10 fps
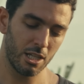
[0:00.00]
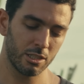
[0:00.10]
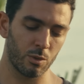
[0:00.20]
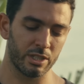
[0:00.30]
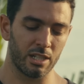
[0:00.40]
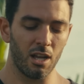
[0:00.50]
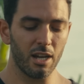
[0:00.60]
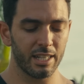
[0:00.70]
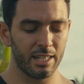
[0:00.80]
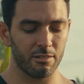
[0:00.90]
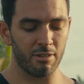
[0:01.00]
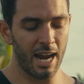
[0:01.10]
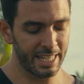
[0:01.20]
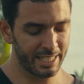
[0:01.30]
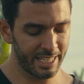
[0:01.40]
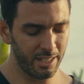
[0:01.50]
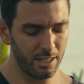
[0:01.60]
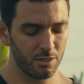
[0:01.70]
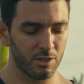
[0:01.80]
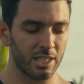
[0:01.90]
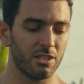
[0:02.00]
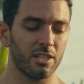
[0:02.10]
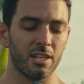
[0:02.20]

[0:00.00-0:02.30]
So we're gonna lock it right in here, we're gonna turn